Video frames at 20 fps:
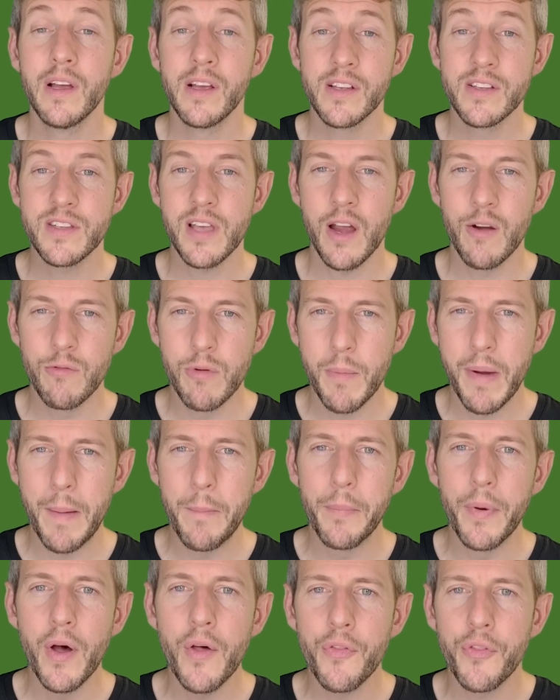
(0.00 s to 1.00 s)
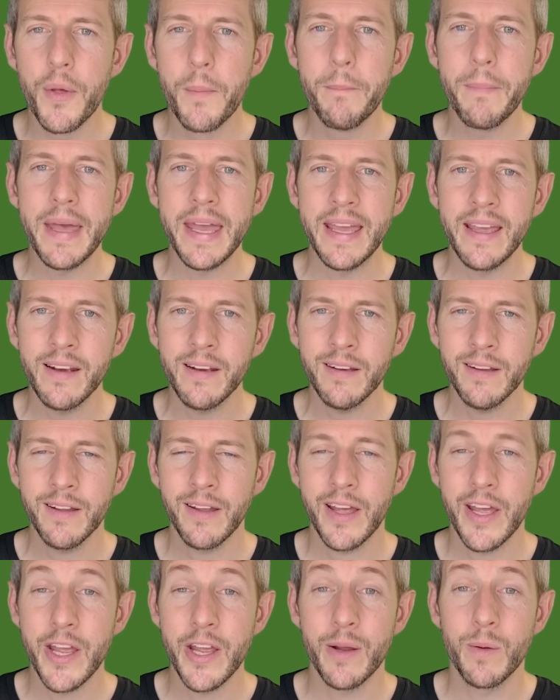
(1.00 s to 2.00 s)
So remember, the mean
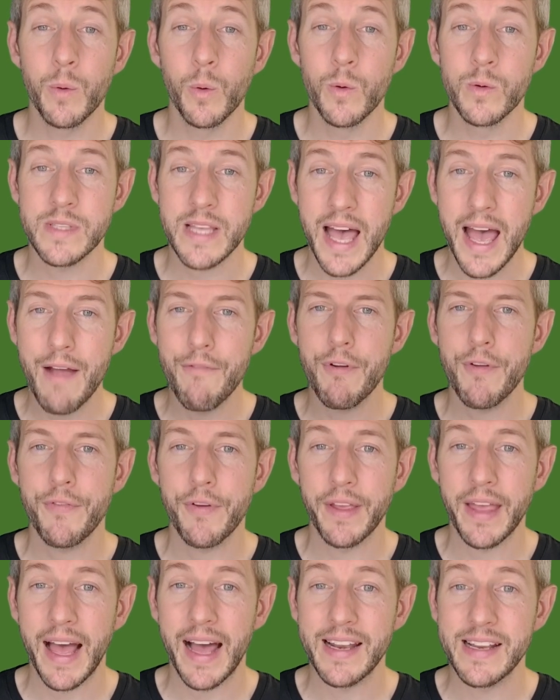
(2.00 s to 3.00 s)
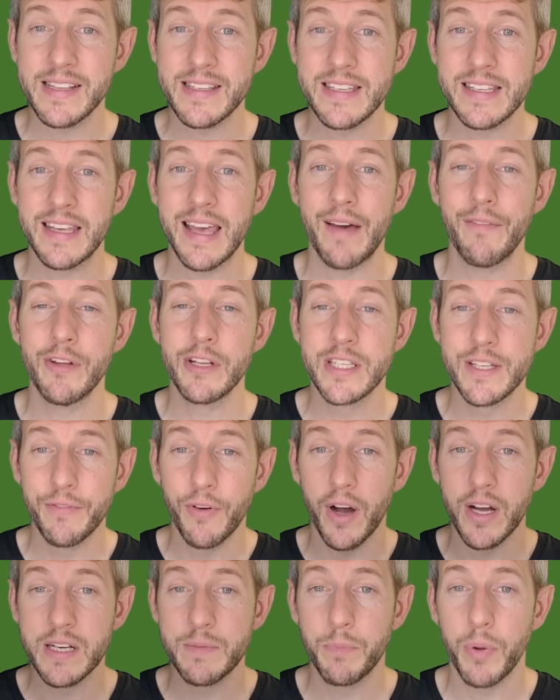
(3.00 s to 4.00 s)
equals everything added together
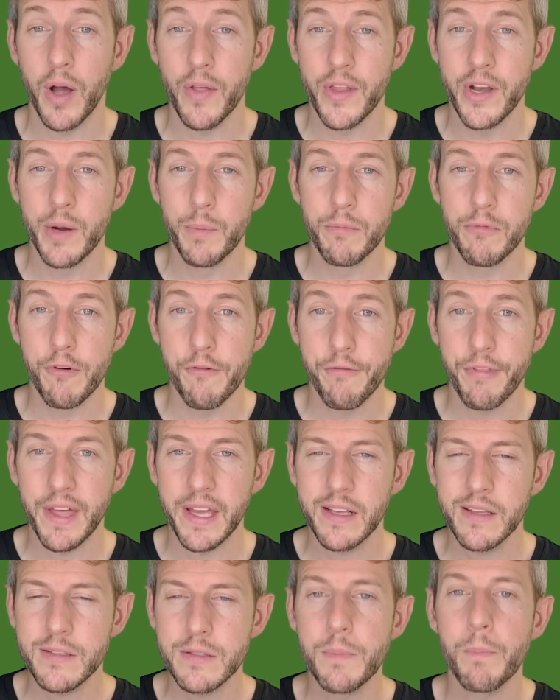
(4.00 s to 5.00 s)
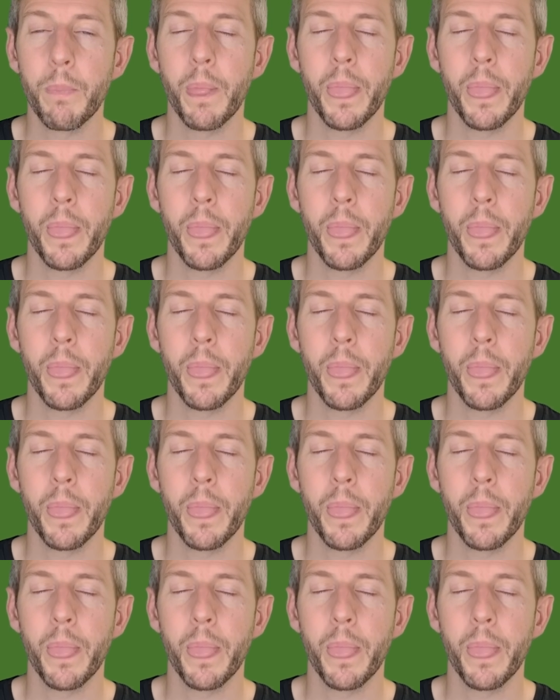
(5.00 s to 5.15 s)
divided by the number of things.